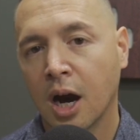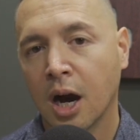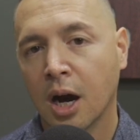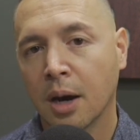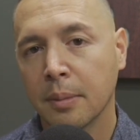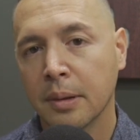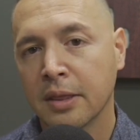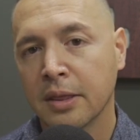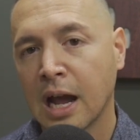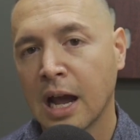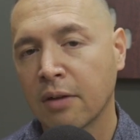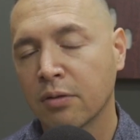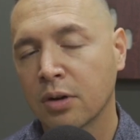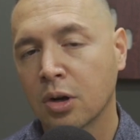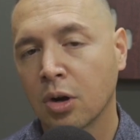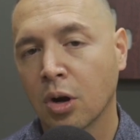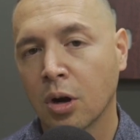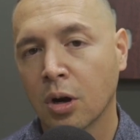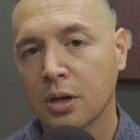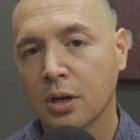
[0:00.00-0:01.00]
in that
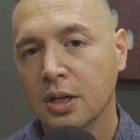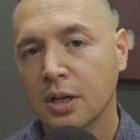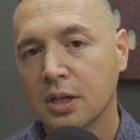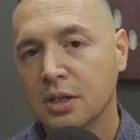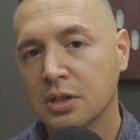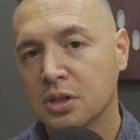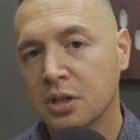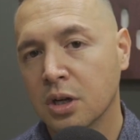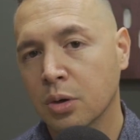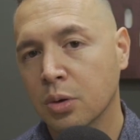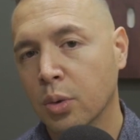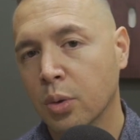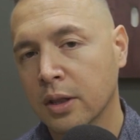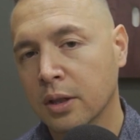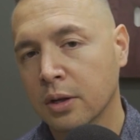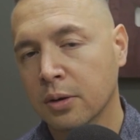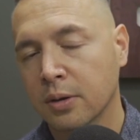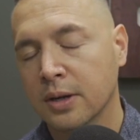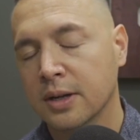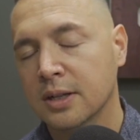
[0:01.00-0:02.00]
regard. So
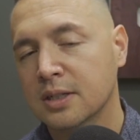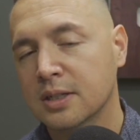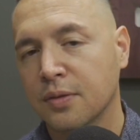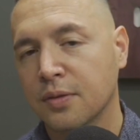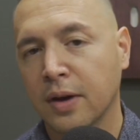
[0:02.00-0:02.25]
whether it's